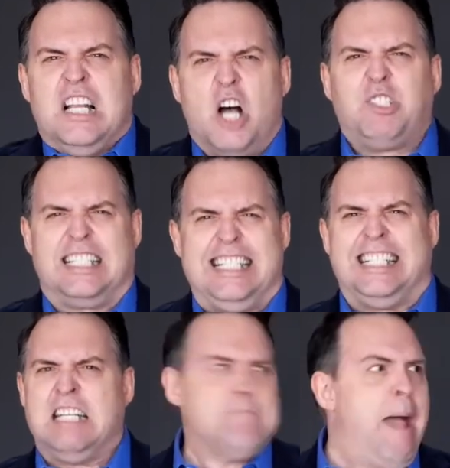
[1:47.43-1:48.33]
Those
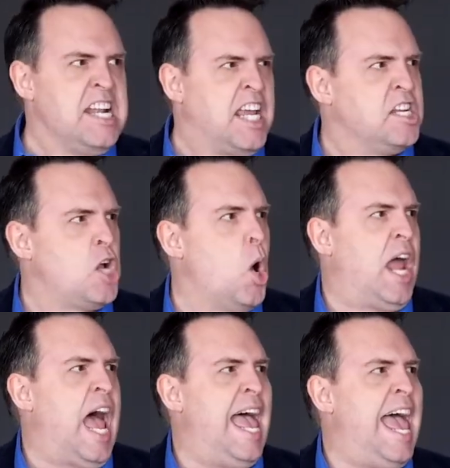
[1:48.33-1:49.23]
leading men can go
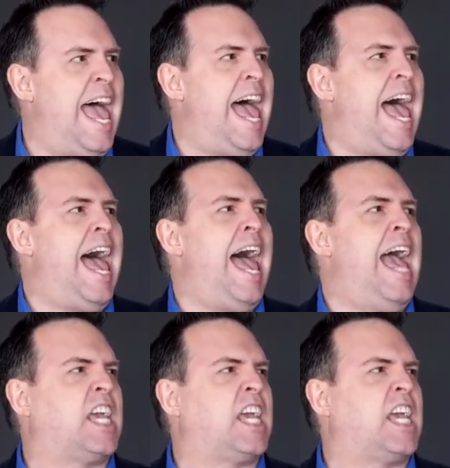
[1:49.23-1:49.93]
to heck.